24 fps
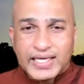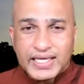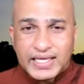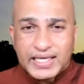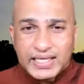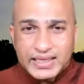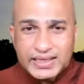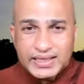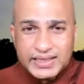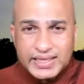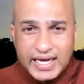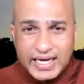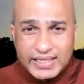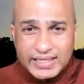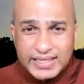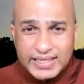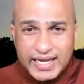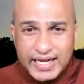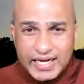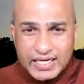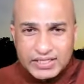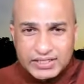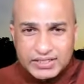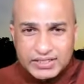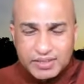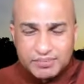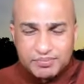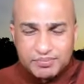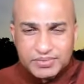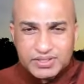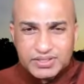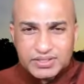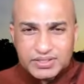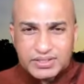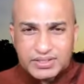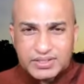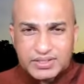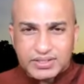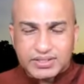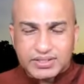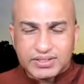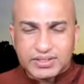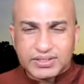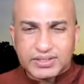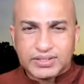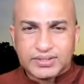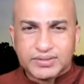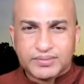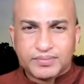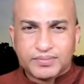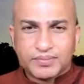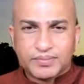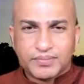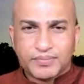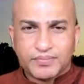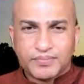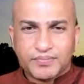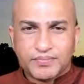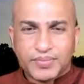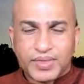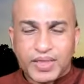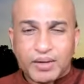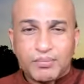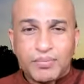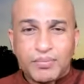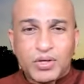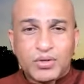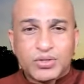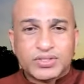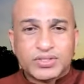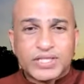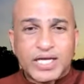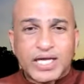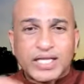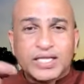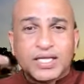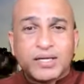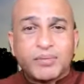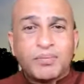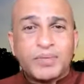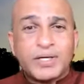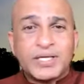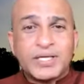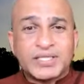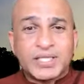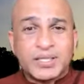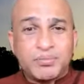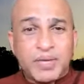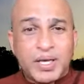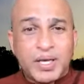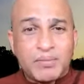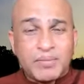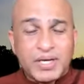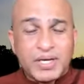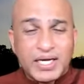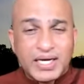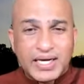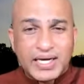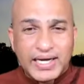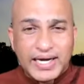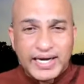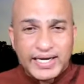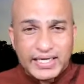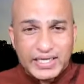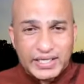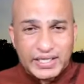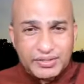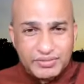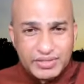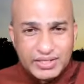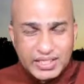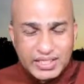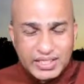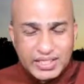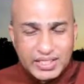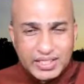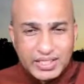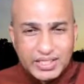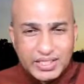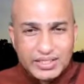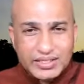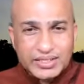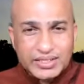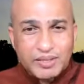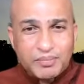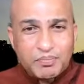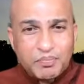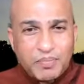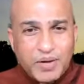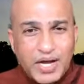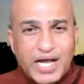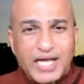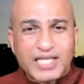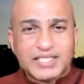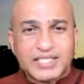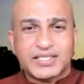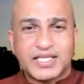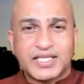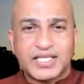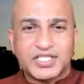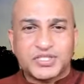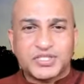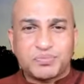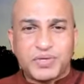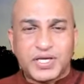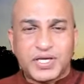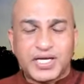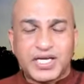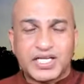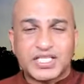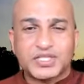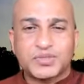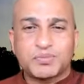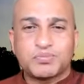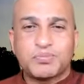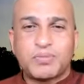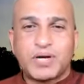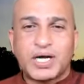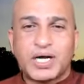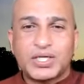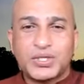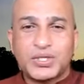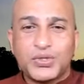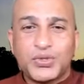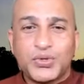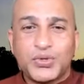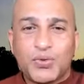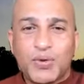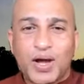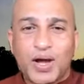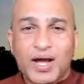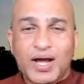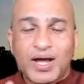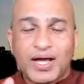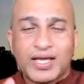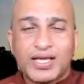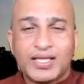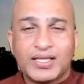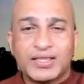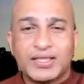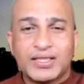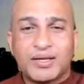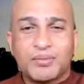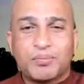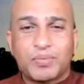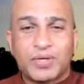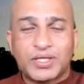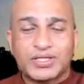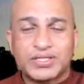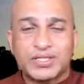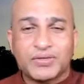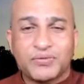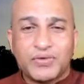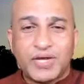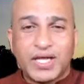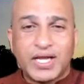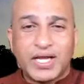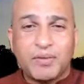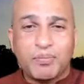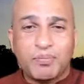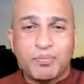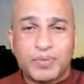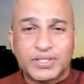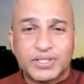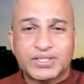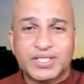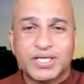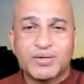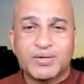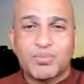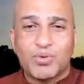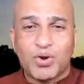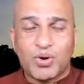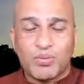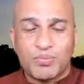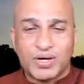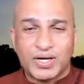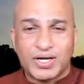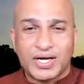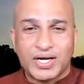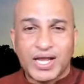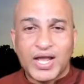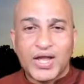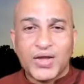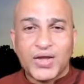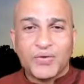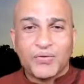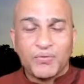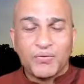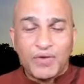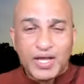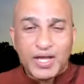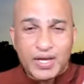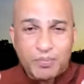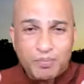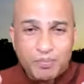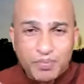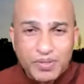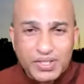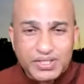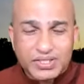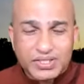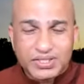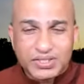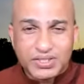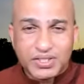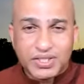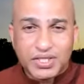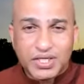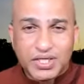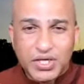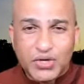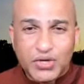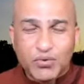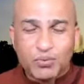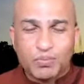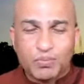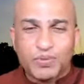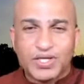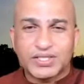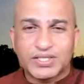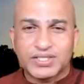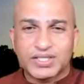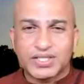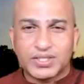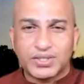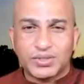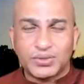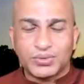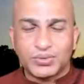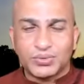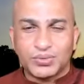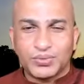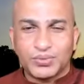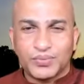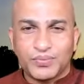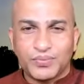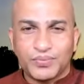In that acceptance, because other person may be related with the past experience, but you are in the present, very present moment, very fresh new person you.